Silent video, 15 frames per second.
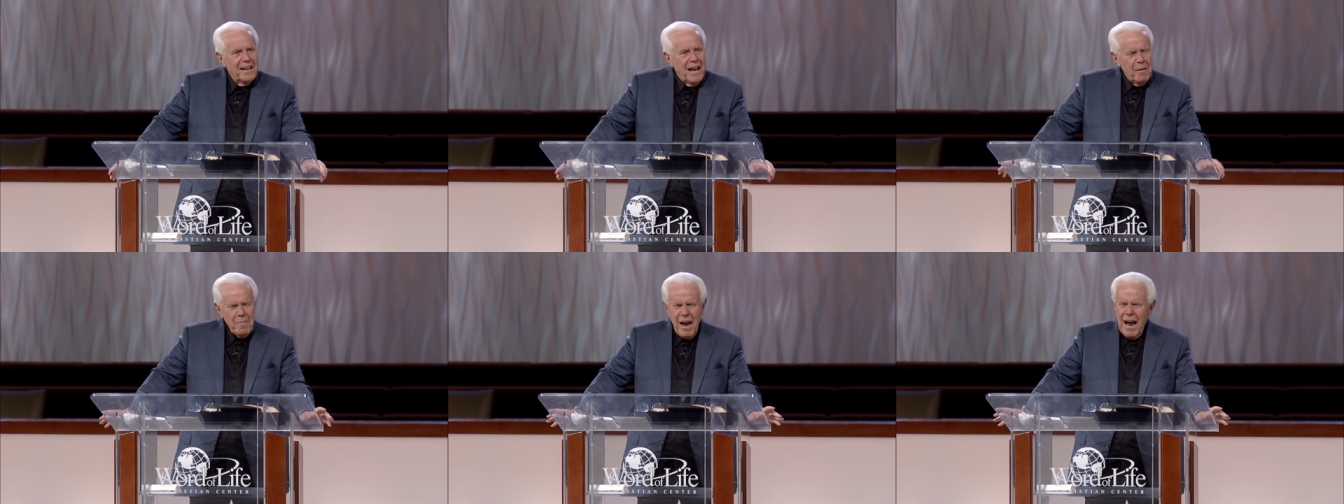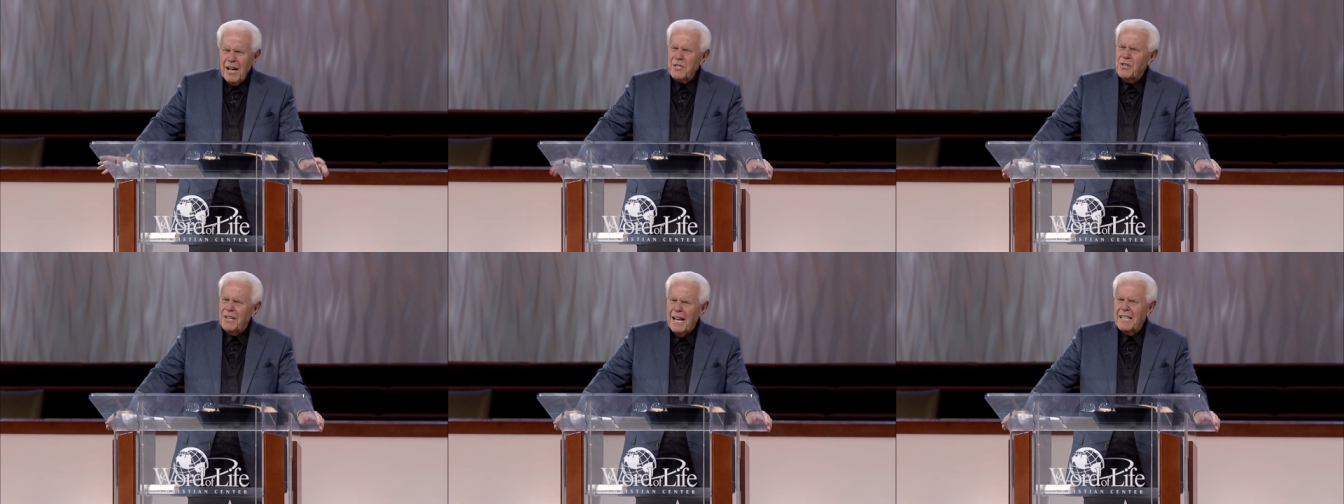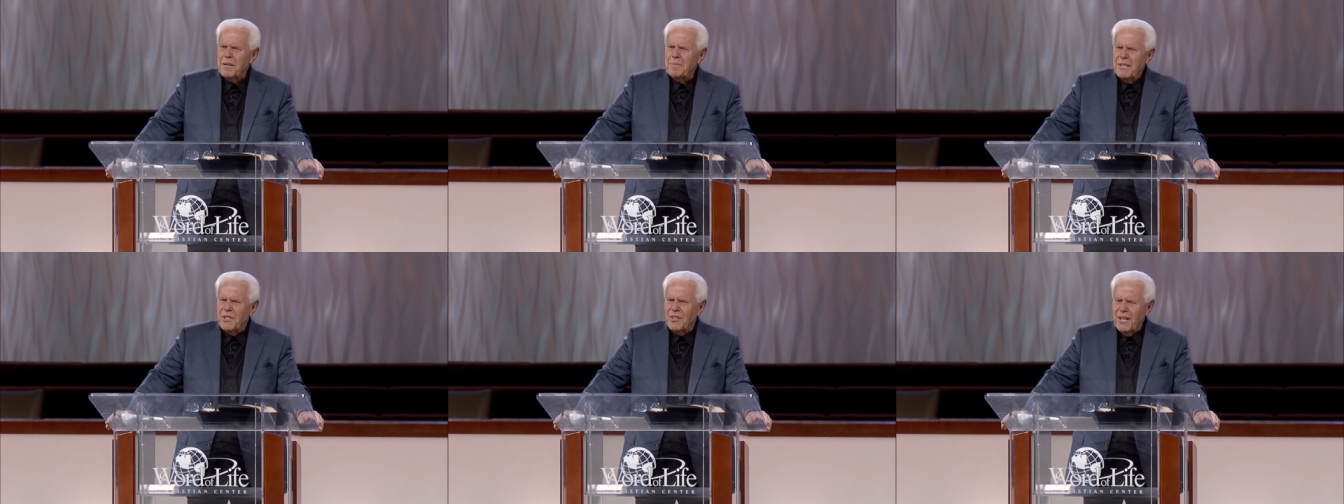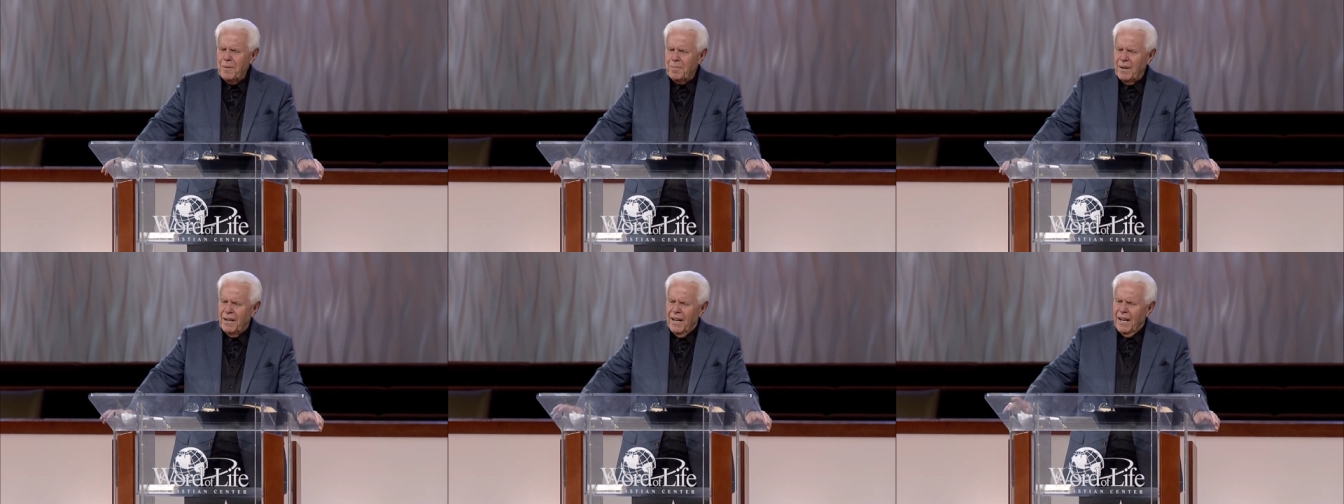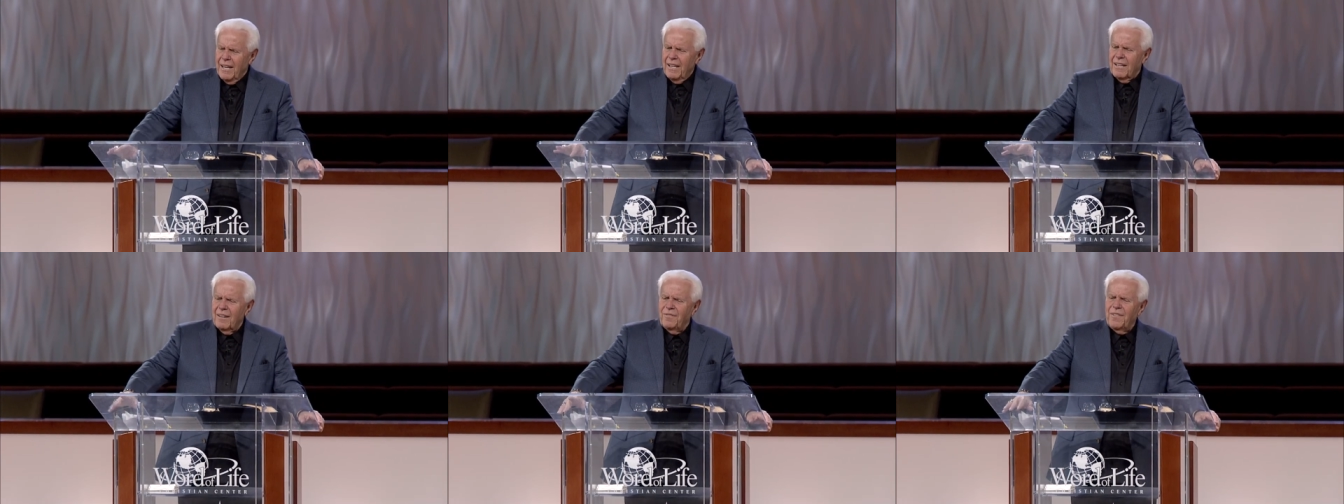I mean, how'd you like to be sleeping?
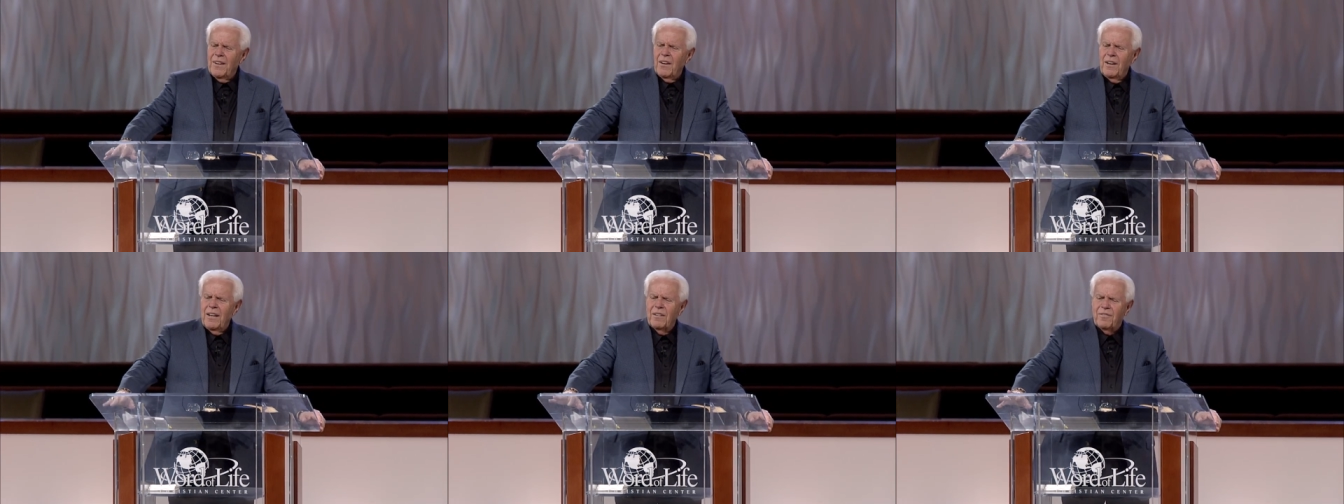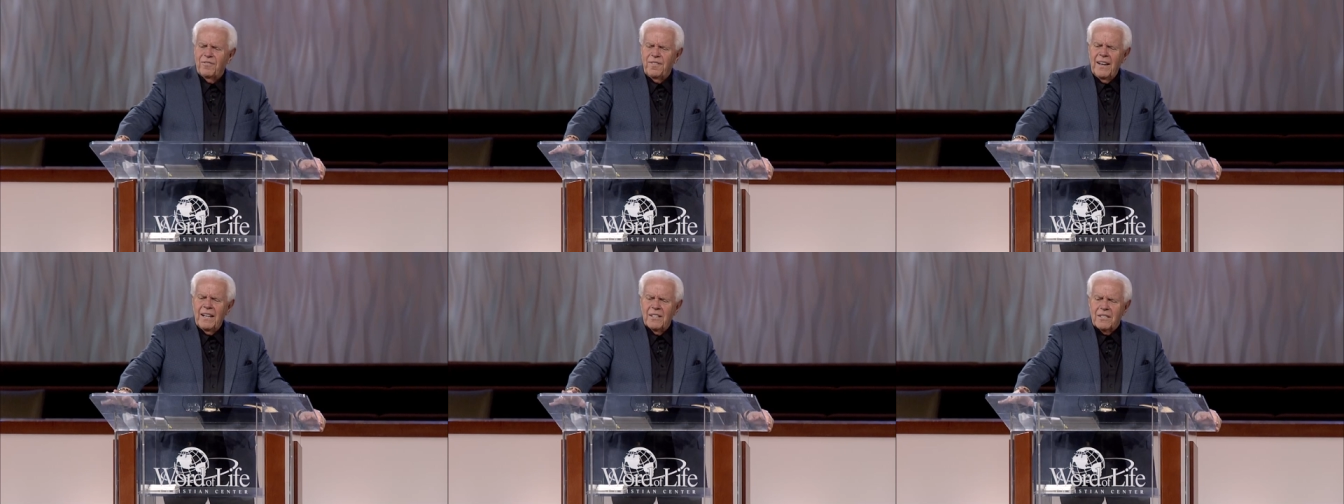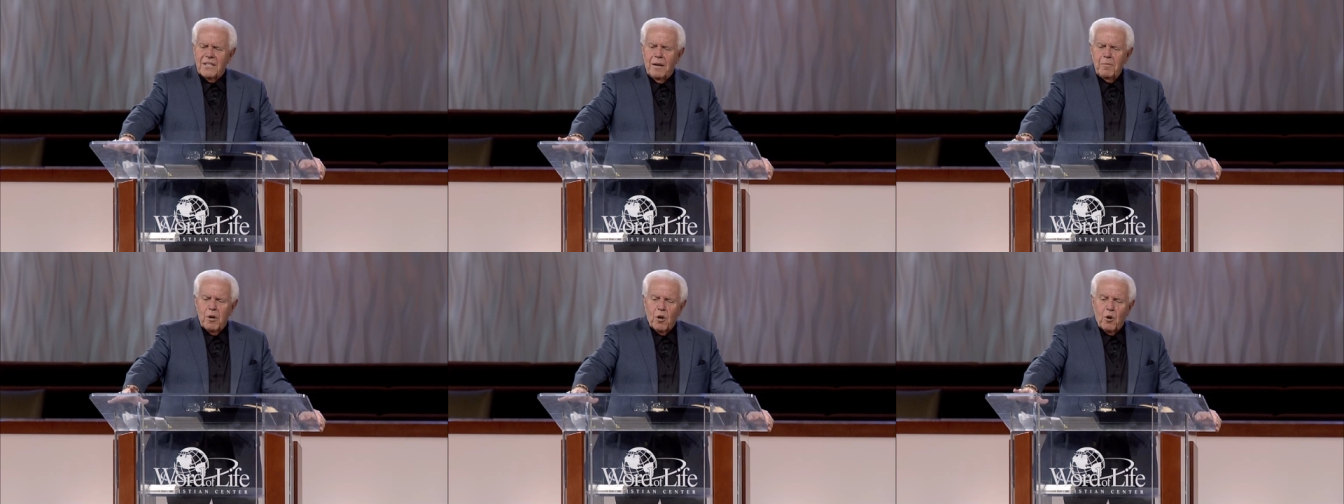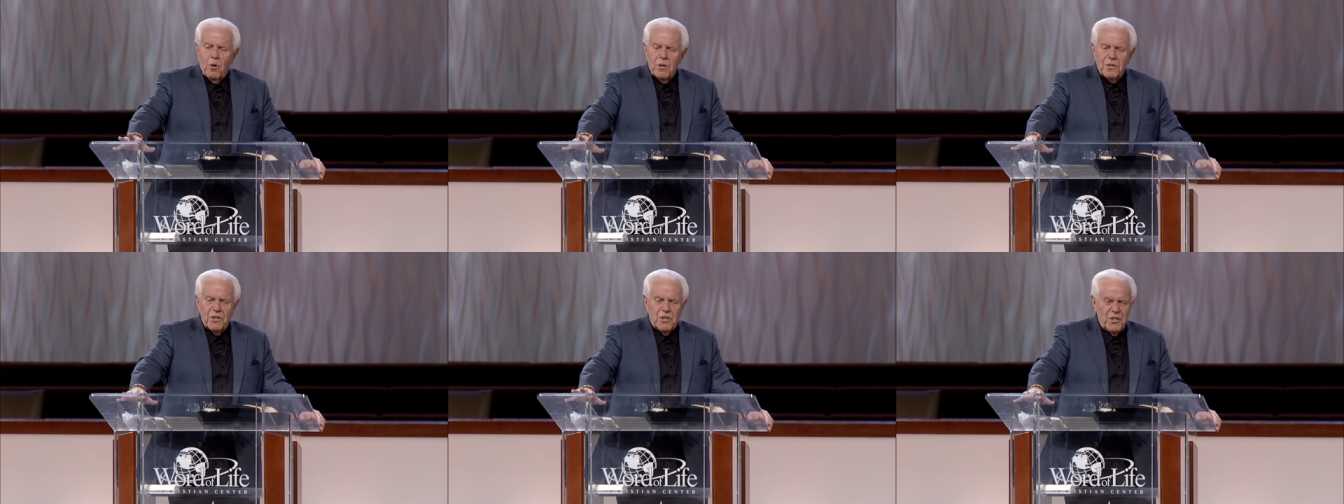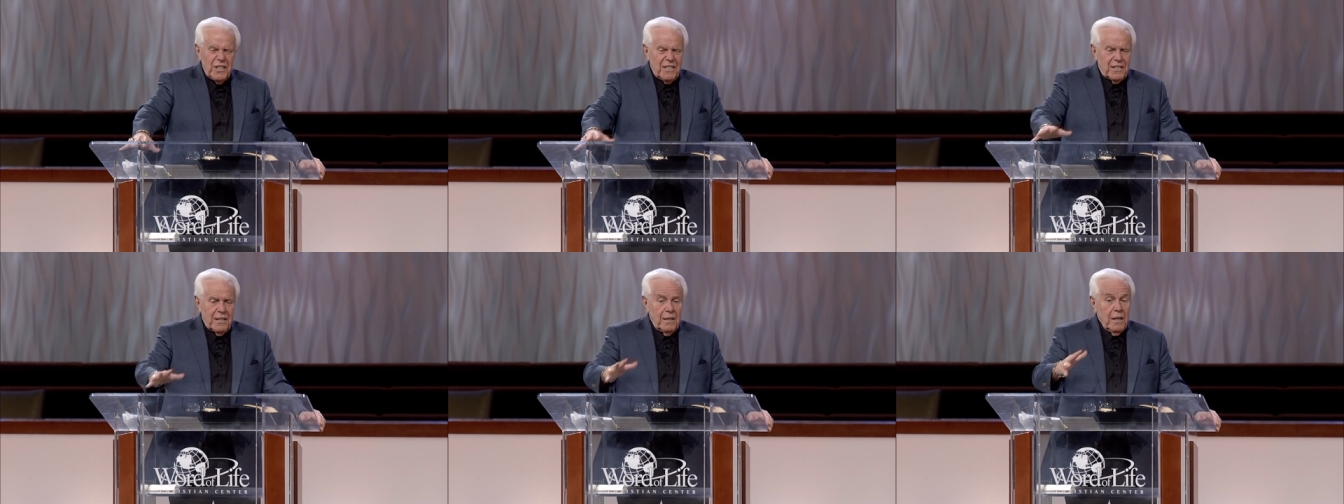You could feel little fingers coming across the
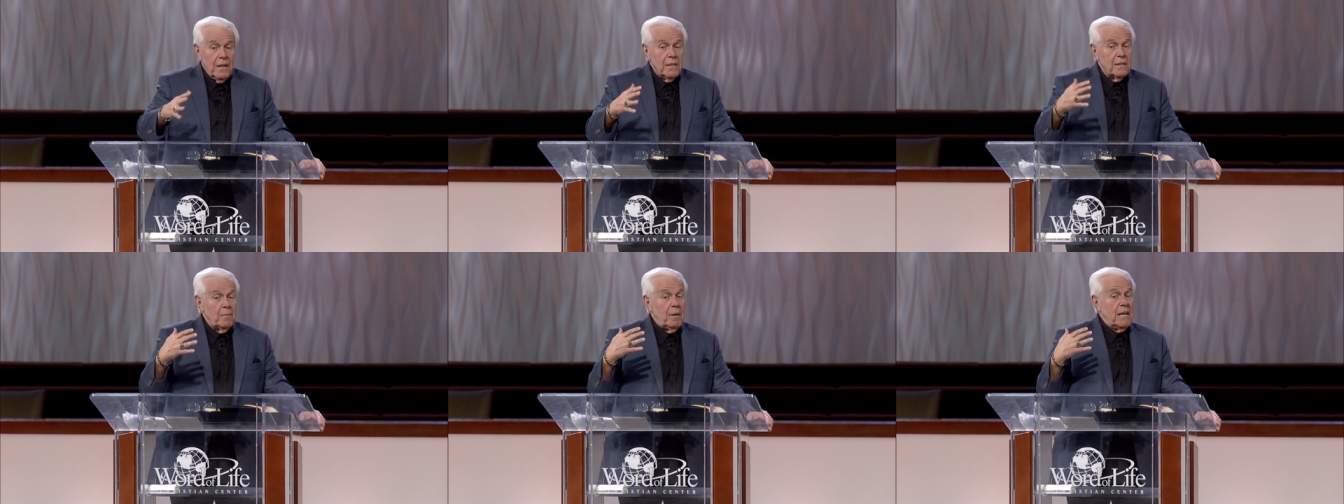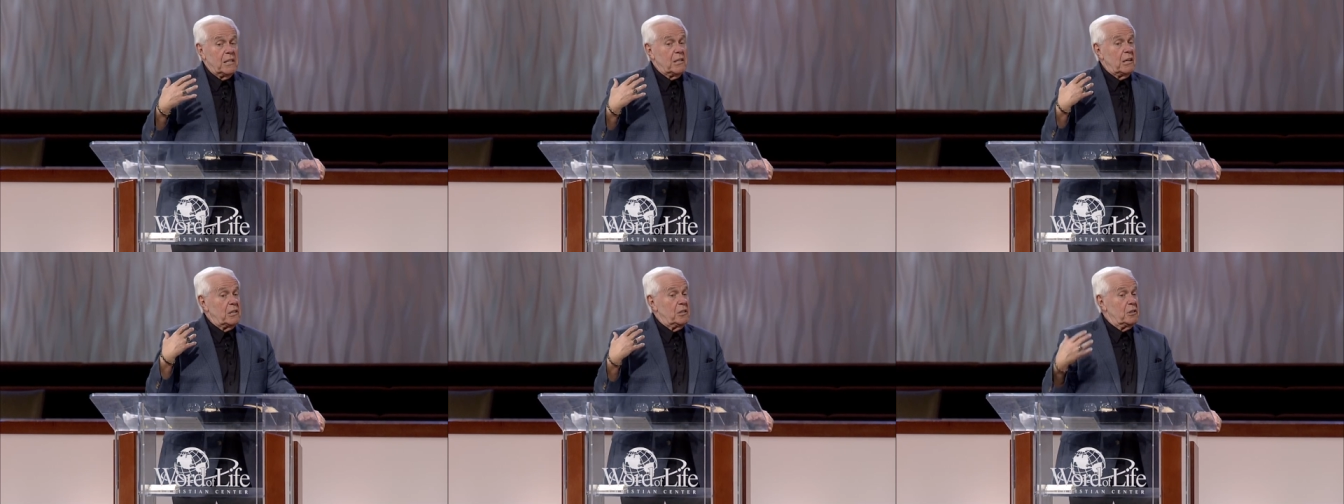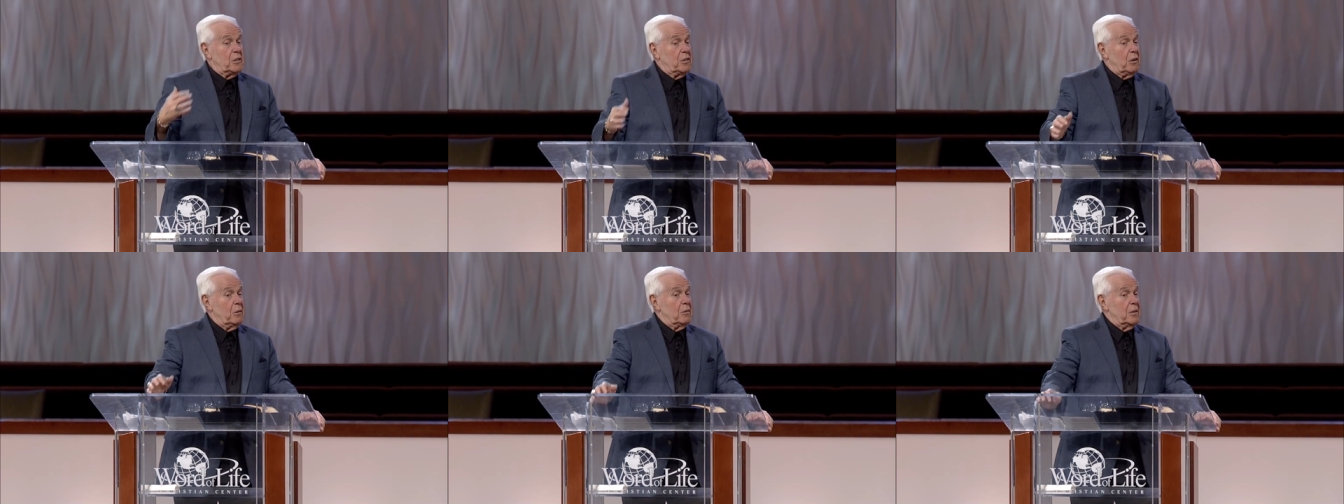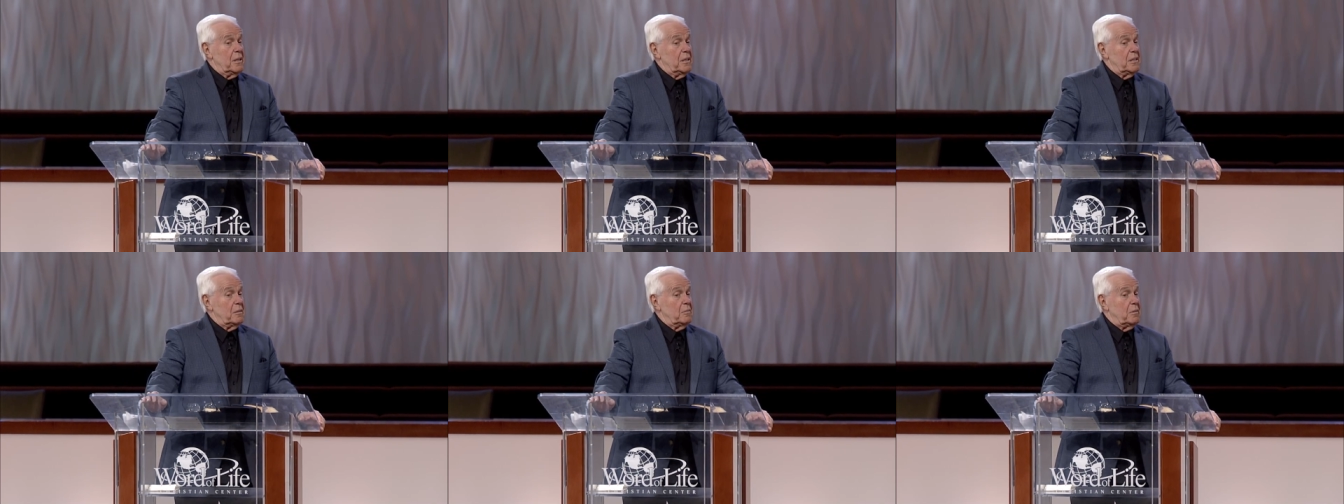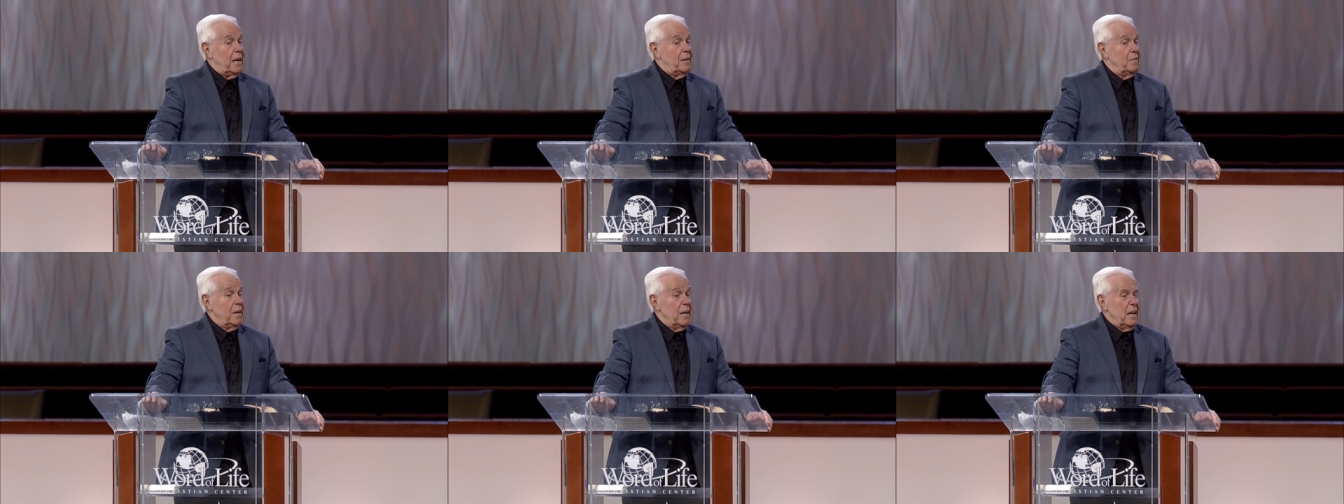sheets, and somebody touch your shoulder, and it's your wife.